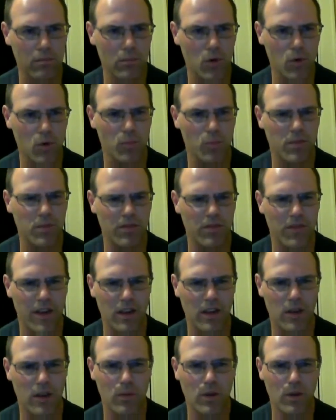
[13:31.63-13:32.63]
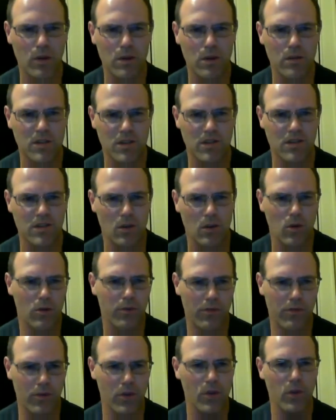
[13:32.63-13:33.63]
groups available, just so
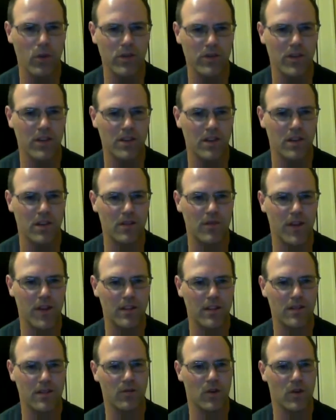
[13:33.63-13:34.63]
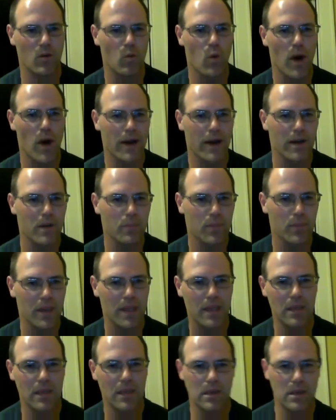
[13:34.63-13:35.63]
for those of us in advance, if we wanted to
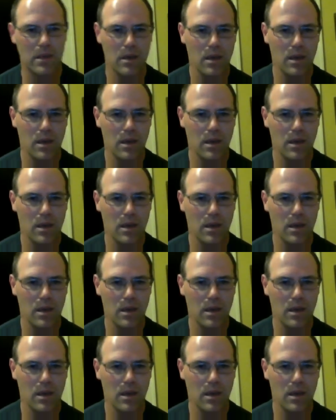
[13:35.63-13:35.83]
peek,